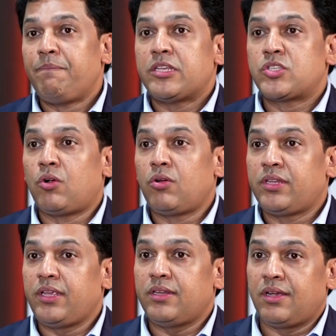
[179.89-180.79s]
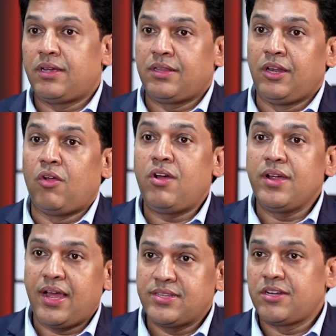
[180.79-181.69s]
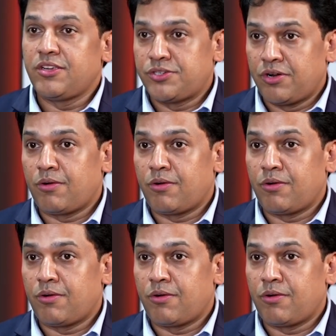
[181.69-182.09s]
So the long answer to your short